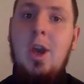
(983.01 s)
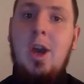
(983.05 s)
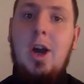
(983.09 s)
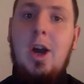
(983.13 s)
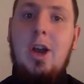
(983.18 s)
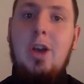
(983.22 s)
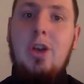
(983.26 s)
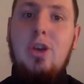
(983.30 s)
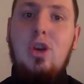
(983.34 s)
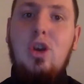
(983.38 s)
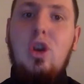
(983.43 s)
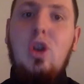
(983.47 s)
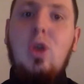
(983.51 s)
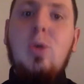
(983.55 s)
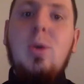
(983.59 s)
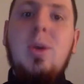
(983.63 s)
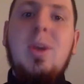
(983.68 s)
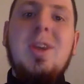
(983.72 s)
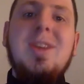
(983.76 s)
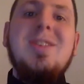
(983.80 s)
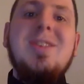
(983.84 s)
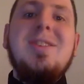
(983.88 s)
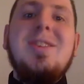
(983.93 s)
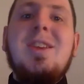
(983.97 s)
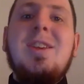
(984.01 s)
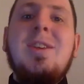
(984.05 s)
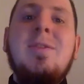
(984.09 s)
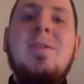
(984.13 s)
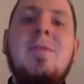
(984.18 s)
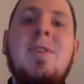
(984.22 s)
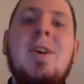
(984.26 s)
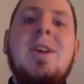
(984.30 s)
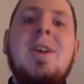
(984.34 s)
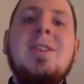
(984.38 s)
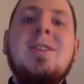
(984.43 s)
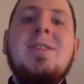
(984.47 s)
on New Year's
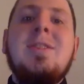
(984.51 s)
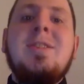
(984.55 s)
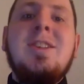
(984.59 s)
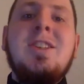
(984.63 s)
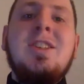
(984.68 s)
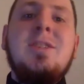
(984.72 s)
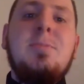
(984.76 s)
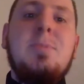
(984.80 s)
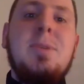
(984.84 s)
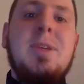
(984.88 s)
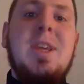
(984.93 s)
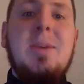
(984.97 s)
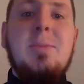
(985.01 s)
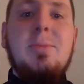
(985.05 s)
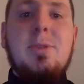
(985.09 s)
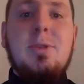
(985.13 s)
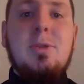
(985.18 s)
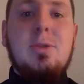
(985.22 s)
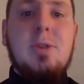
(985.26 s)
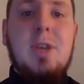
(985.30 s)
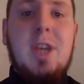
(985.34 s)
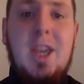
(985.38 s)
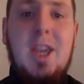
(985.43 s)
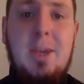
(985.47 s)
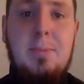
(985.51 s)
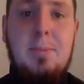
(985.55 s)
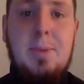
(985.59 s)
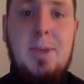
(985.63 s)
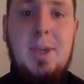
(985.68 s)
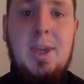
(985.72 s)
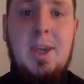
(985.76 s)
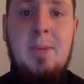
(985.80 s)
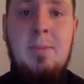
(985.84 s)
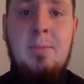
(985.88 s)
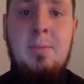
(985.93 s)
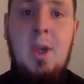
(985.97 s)
Eve at 6 p.m. till 8
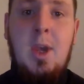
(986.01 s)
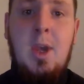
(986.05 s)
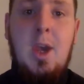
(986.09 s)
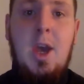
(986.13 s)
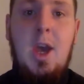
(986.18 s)
p.m.